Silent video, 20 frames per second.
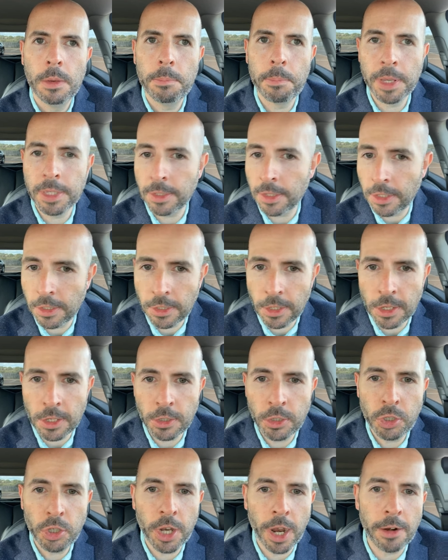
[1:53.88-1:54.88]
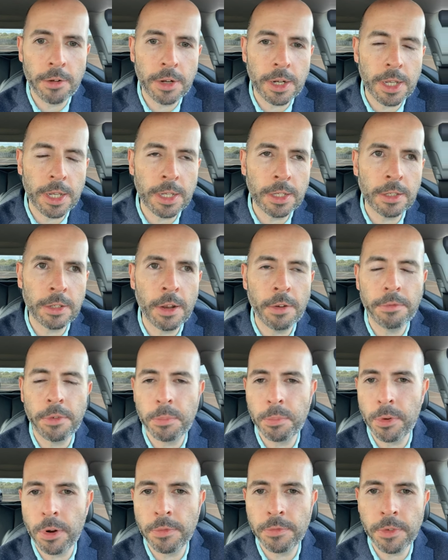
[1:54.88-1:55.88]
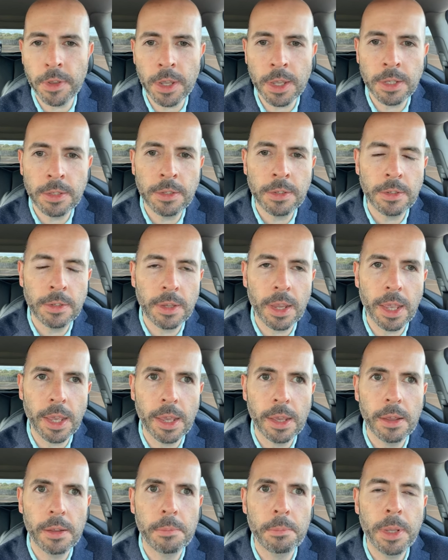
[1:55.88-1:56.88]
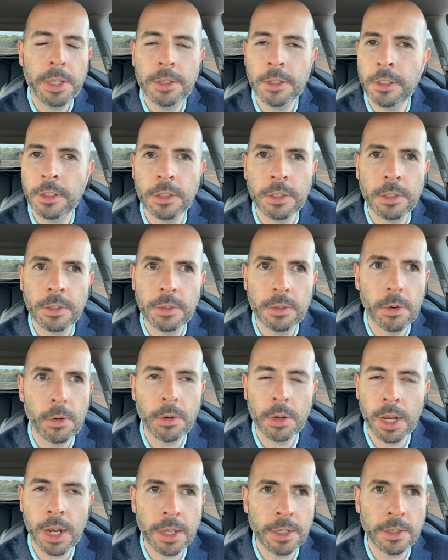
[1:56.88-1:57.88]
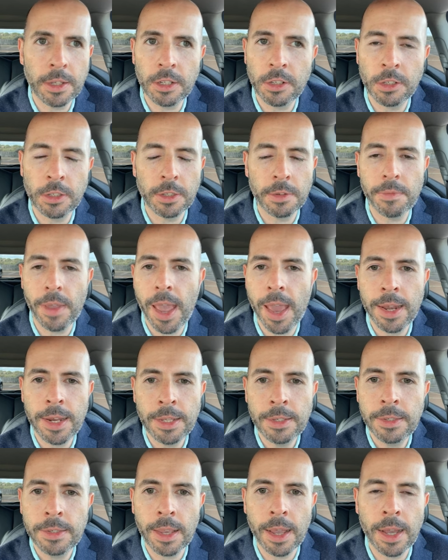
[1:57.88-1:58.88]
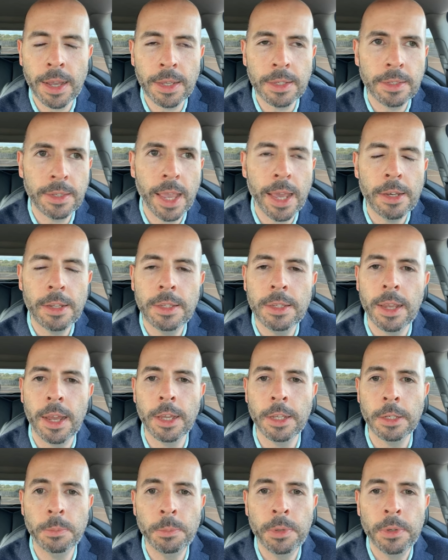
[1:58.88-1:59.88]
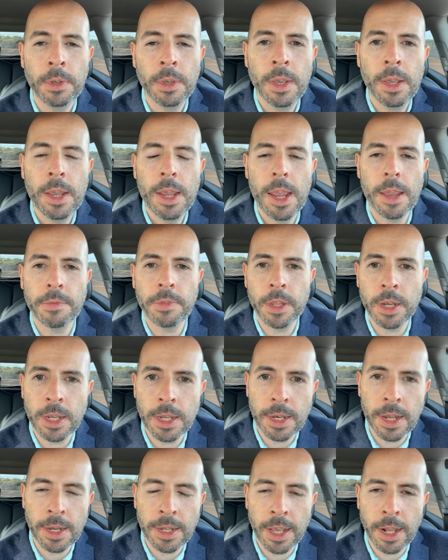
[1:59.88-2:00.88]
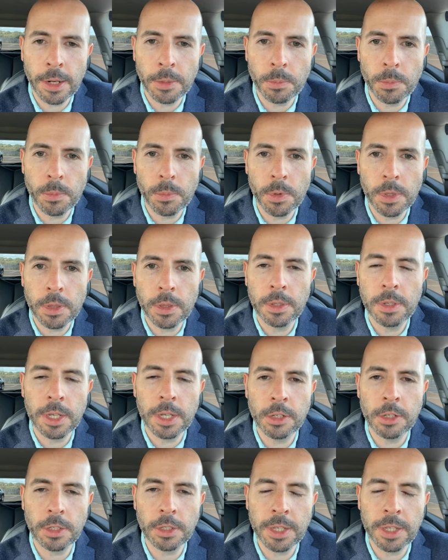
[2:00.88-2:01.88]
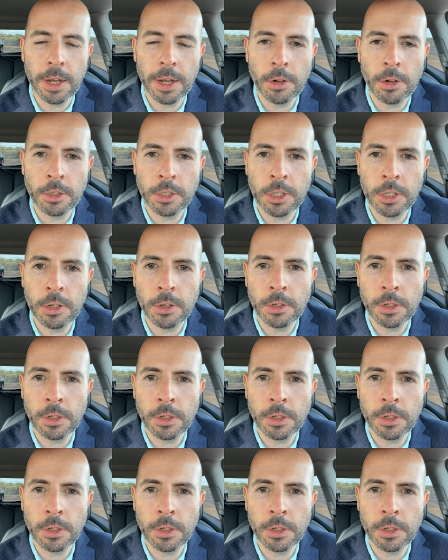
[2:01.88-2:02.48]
businesses, charities, not-for-profits, businesses, organizations of any size, any type, if they need any help with digital technology,